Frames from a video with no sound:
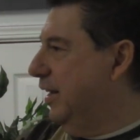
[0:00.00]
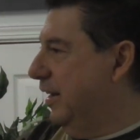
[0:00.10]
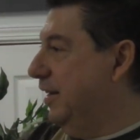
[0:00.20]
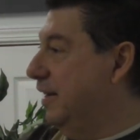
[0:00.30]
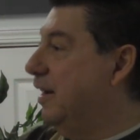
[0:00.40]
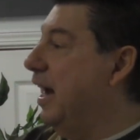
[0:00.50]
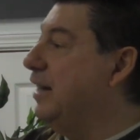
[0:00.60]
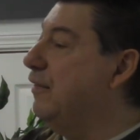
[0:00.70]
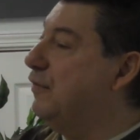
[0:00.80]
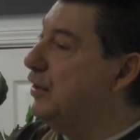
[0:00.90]
And,
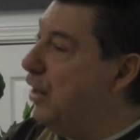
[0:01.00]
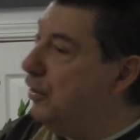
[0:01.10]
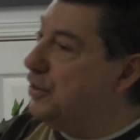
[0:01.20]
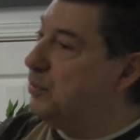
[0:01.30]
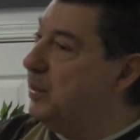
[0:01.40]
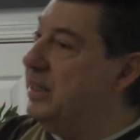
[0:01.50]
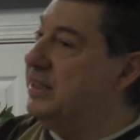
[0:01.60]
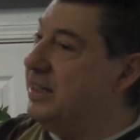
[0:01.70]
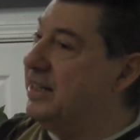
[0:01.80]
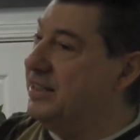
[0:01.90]
and if you notice what he
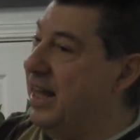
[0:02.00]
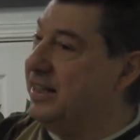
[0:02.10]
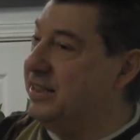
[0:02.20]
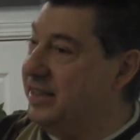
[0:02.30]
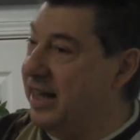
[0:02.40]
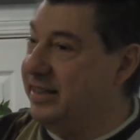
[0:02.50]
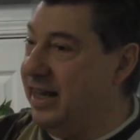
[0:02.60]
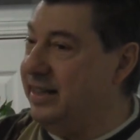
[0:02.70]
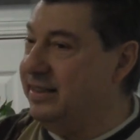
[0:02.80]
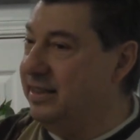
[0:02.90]
says next in that
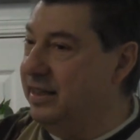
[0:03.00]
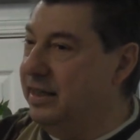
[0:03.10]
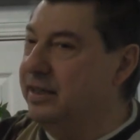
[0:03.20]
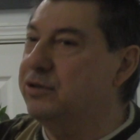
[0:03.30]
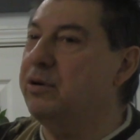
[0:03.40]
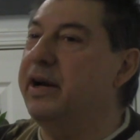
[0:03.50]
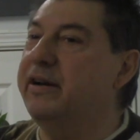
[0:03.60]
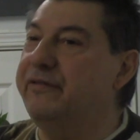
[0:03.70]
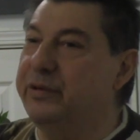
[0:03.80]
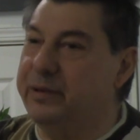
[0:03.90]
test, try it
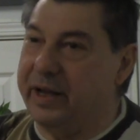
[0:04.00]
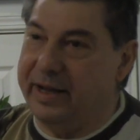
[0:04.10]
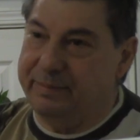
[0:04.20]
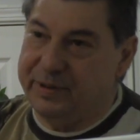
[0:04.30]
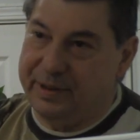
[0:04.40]
a few times.